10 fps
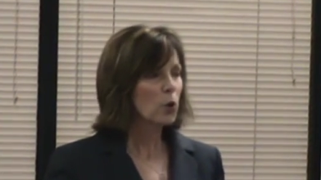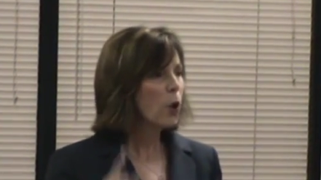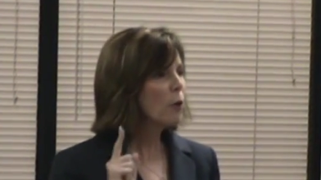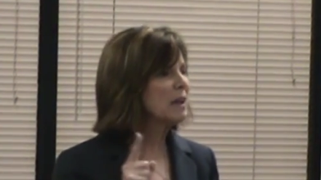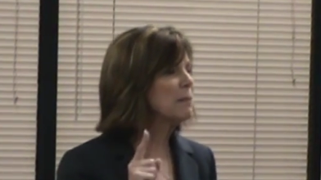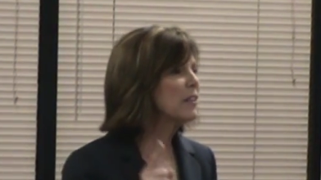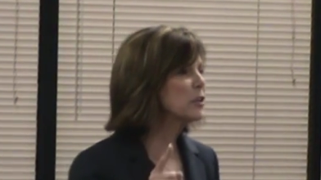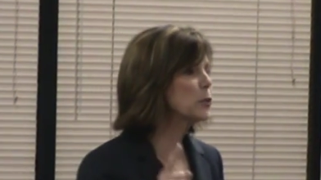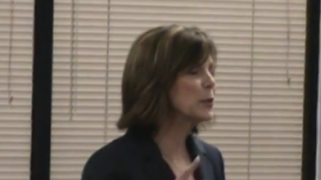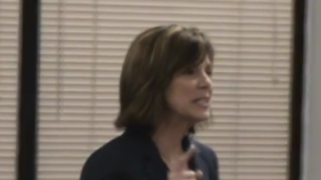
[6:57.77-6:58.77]
Quoting Mother
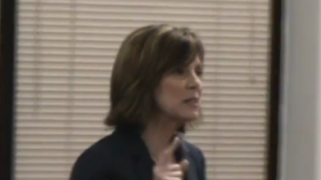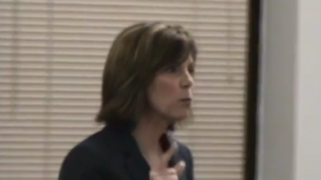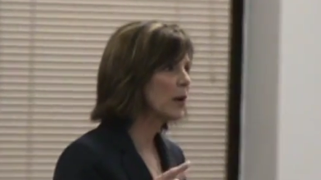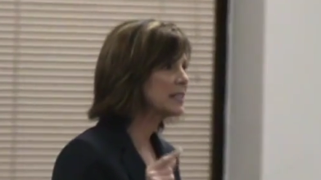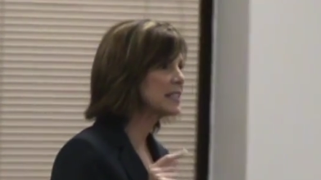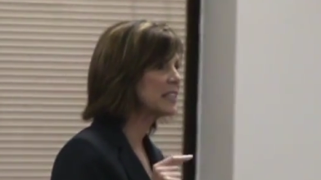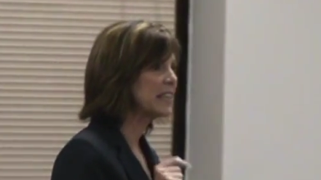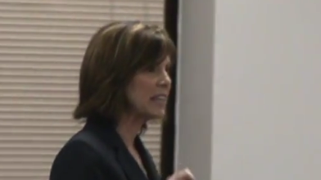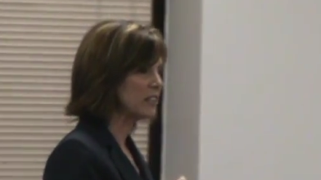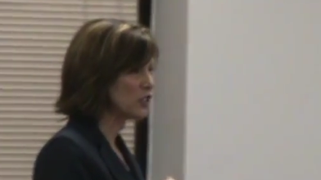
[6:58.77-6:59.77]
Teresa once
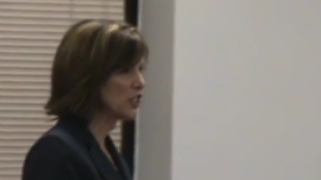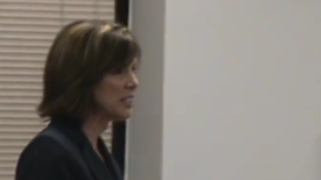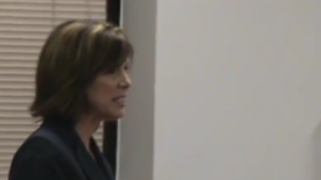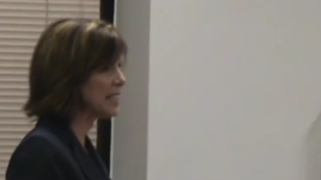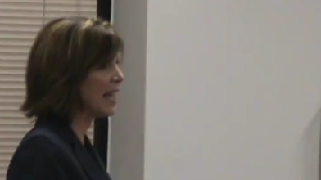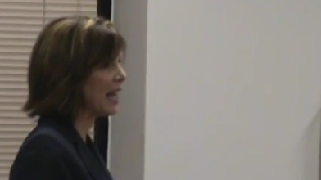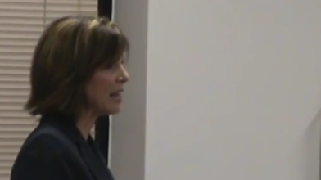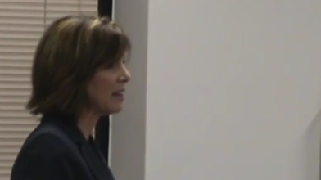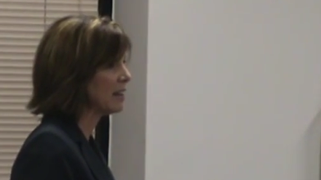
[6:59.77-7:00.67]
again, she said,